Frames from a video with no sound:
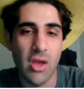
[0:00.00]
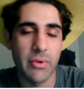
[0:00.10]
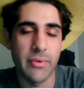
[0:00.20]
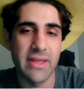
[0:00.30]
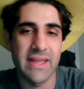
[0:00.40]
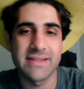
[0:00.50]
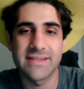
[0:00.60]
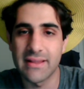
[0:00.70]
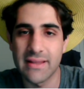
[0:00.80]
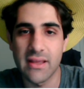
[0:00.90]
we were
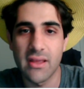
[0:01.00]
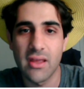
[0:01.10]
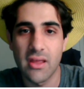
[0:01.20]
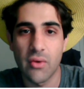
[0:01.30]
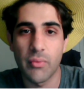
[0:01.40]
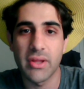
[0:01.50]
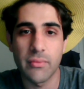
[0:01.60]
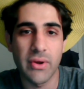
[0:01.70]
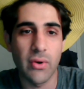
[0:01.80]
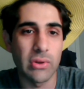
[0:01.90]
instantly, when
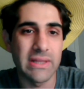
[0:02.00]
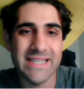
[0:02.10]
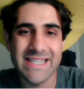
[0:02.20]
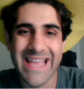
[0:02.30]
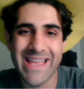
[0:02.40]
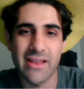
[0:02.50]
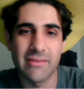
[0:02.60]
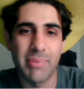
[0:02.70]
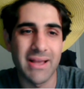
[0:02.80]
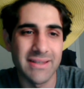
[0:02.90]
Olise
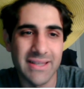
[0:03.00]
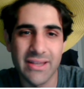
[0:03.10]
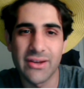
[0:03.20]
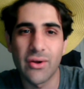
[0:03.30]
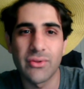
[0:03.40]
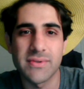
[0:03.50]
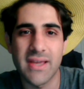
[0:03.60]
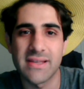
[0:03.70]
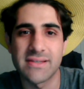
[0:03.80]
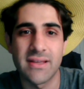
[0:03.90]
and Paulini and all those
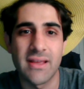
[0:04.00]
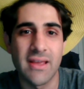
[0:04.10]
guys